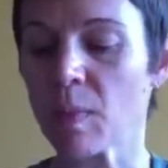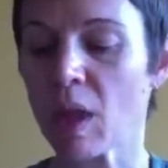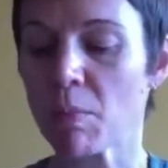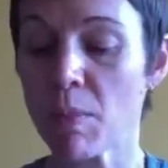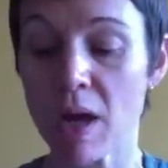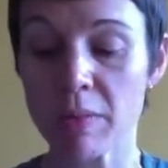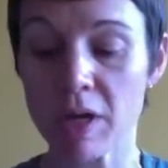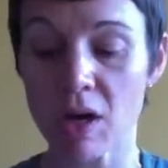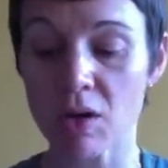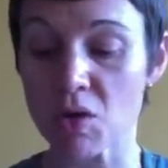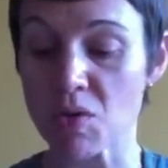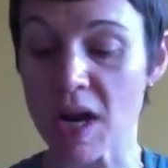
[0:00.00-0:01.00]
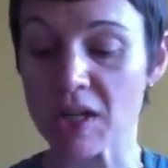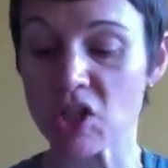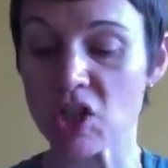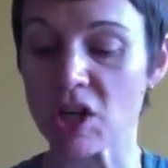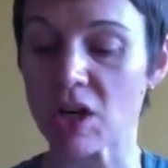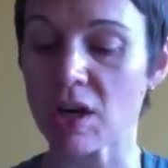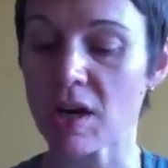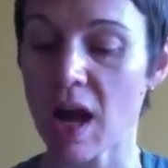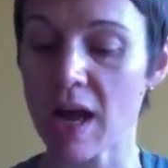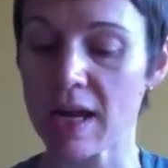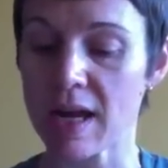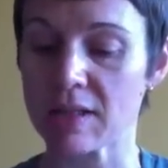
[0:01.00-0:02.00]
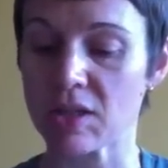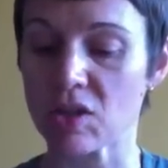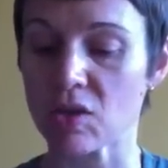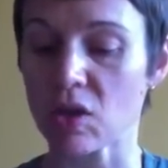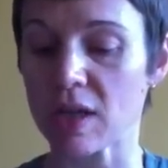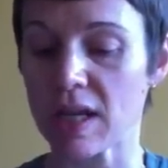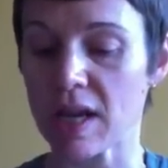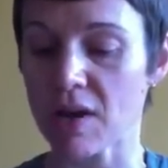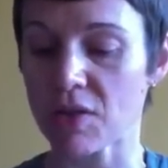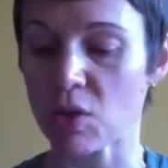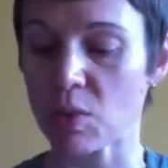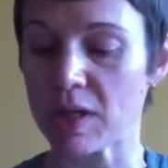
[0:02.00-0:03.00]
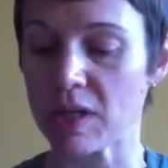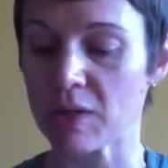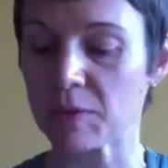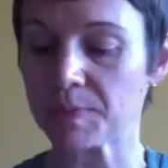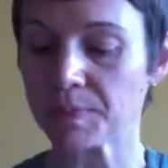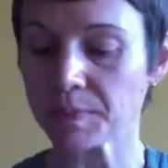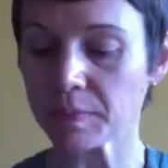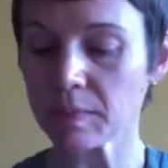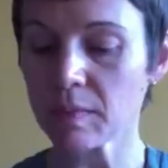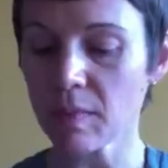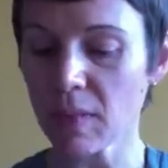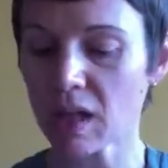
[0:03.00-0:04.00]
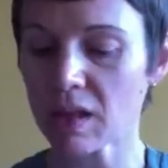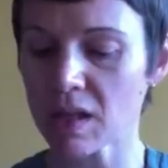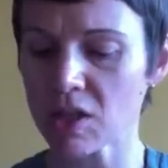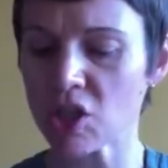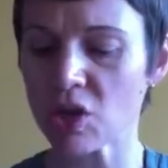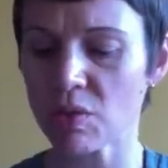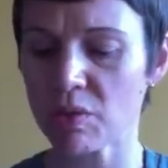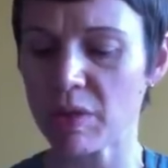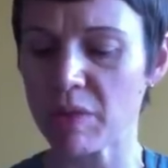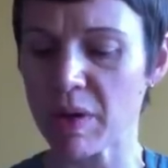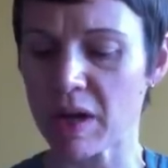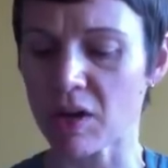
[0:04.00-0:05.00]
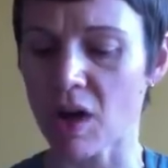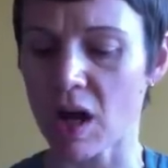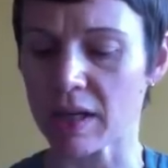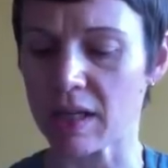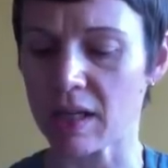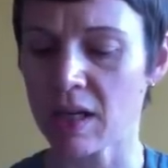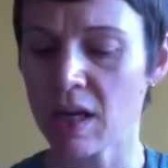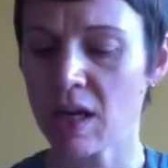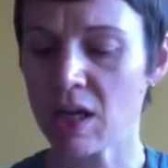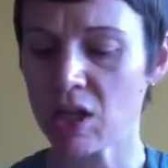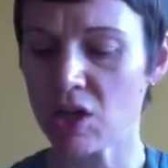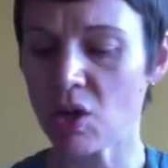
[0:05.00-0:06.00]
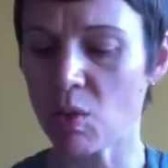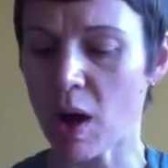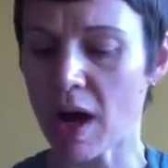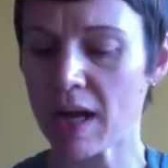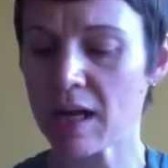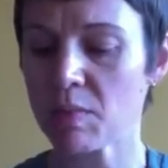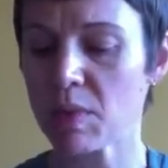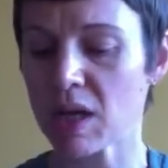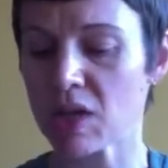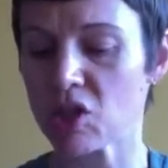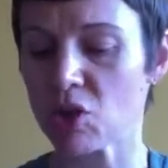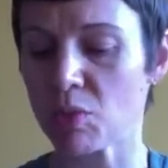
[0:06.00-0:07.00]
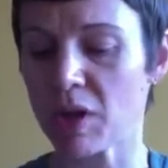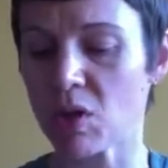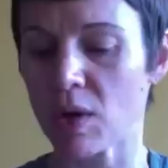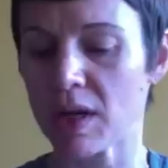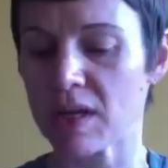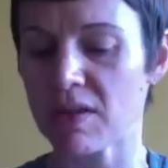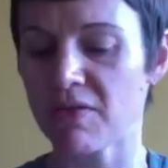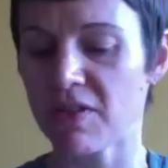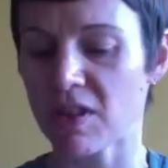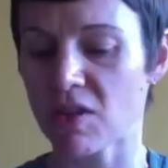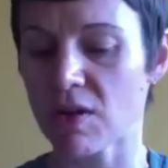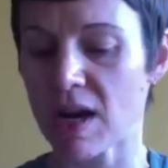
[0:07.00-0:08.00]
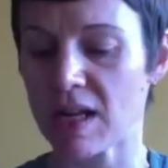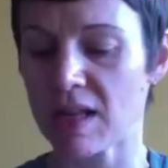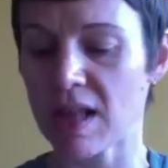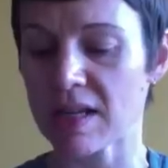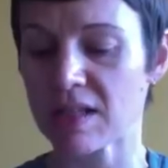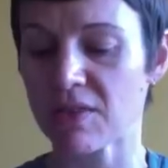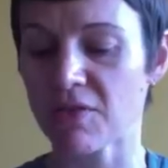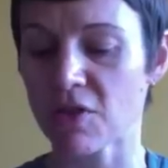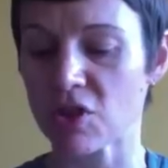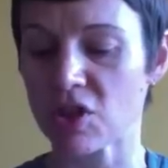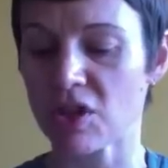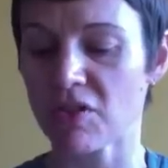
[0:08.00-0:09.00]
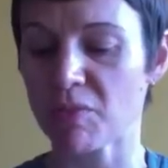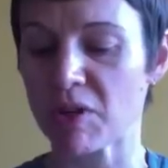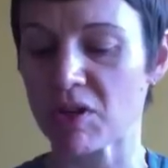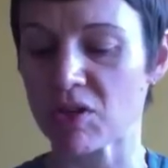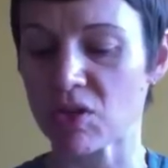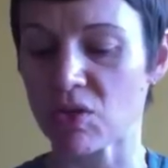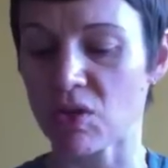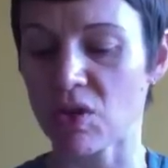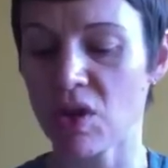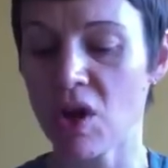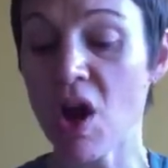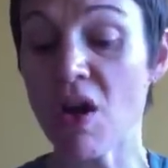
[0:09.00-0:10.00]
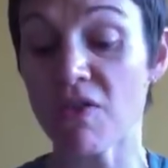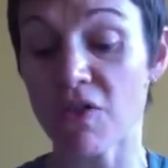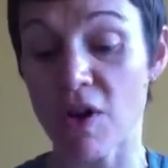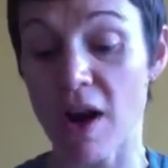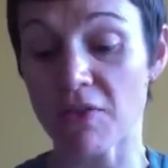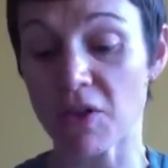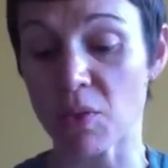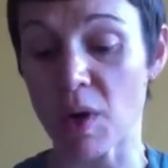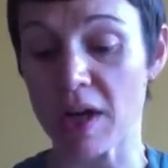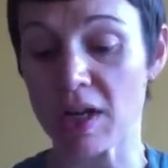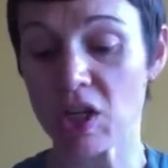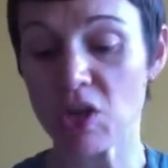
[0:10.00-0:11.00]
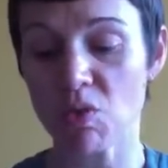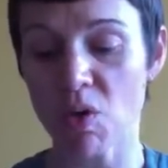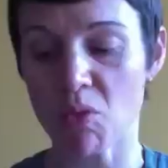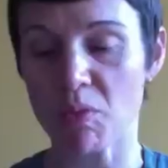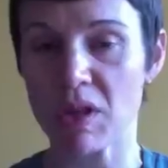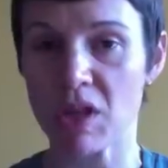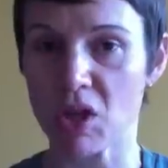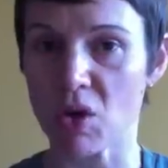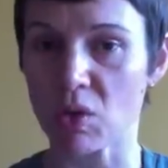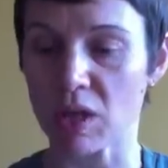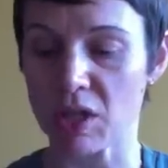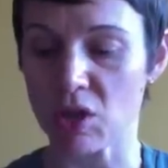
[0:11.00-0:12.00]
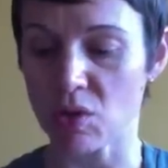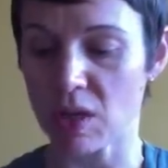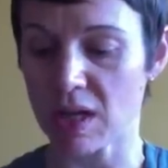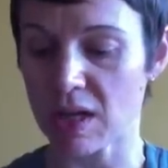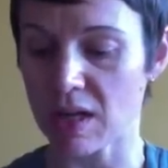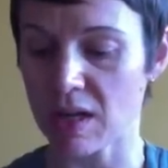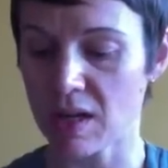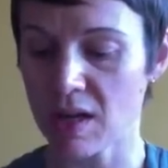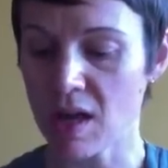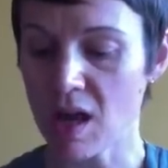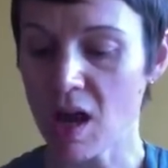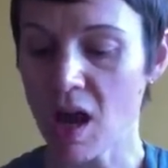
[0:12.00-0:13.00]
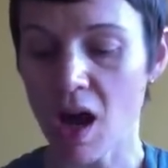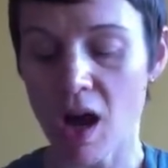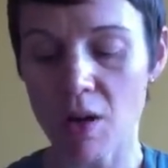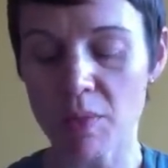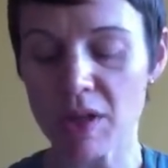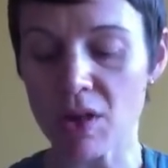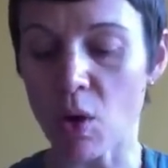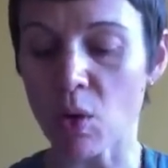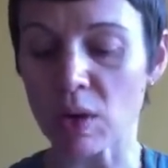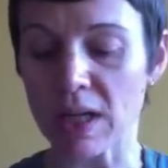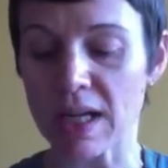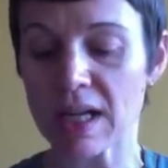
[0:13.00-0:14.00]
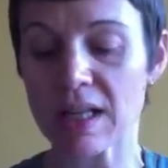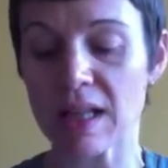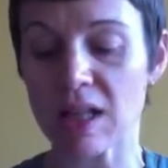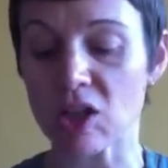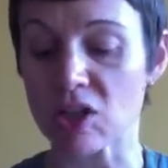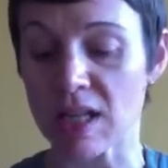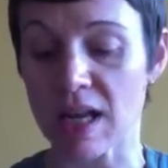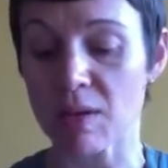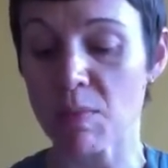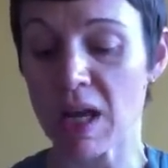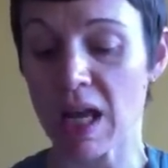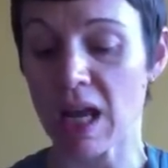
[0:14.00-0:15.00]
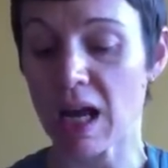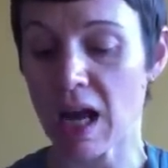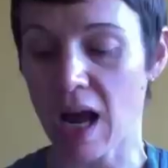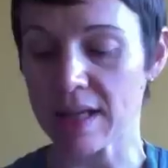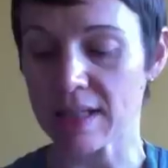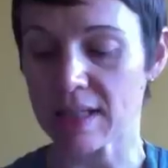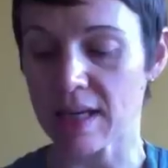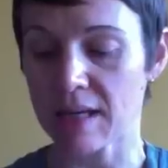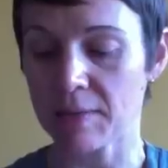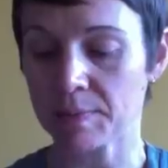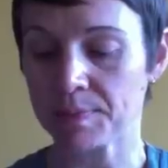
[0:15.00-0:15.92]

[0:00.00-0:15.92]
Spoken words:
"Maybe I'll go next year," I answered, looking out the window. "This year would be better, Augie. You know why? Because you'll be going into 5th grade, and that's the first year of middle school. For everyone. You won't be the only new kid." "I'll be the only kid that looks like me," I said.